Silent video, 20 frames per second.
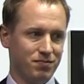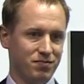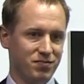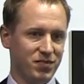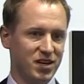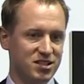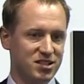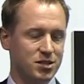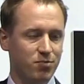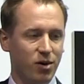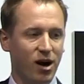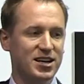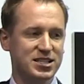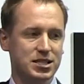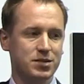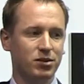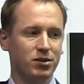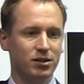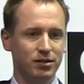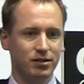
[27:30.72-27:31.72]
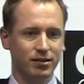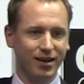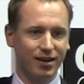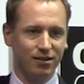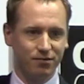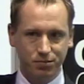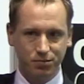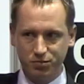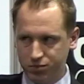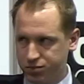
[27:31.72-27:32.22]
This is possible
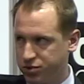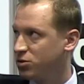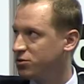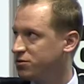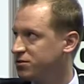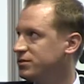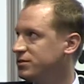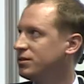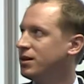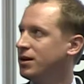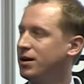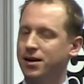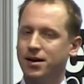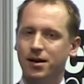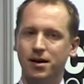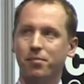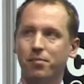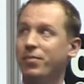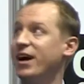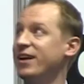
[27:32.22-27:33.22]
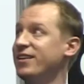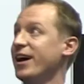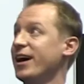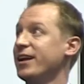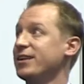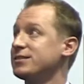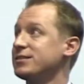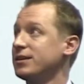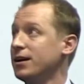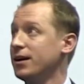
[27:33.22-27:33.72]
and proven by
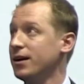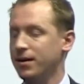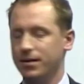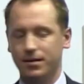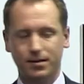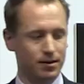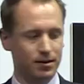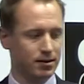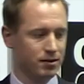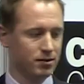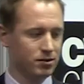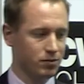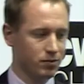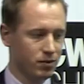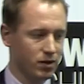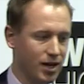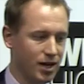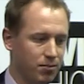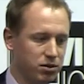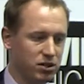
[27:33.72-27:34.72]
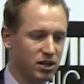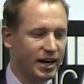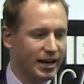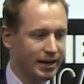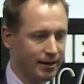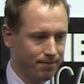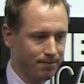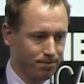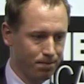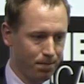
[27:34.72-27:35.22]
that plot.
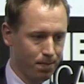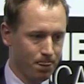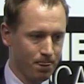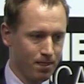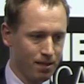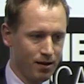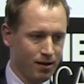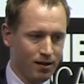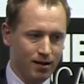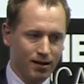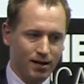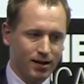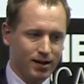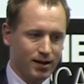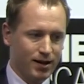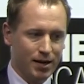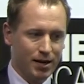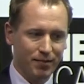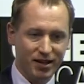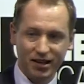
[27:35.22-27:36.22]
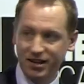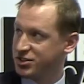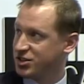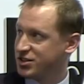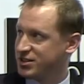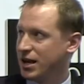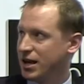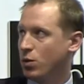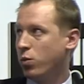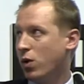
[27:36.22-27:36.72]
It's
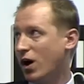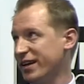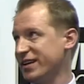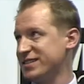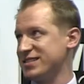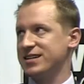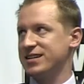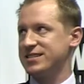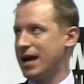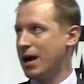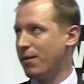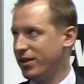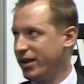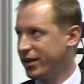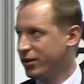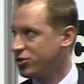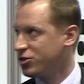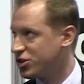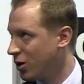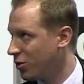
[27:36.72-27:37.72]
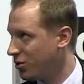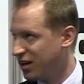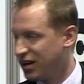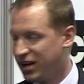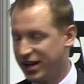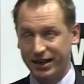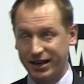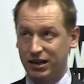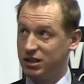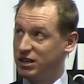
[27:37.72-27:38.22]
just like one as an example. I could show you
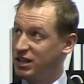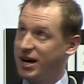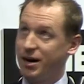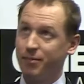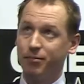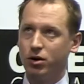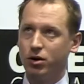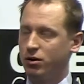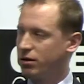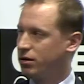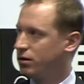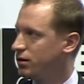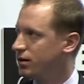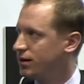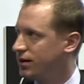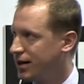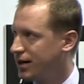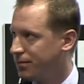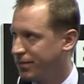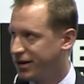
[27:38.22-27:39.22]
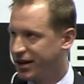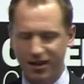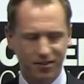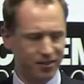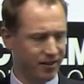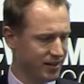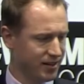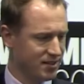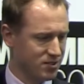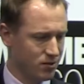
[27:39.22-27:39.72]
like a lot more, but I
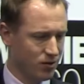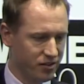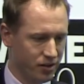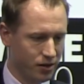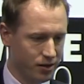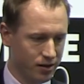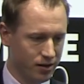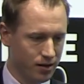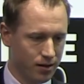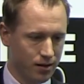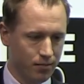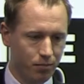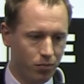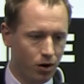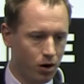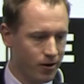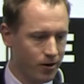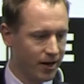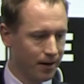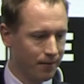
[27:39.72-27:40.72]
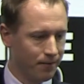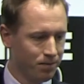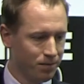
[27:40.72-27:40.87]
think that's rather boring.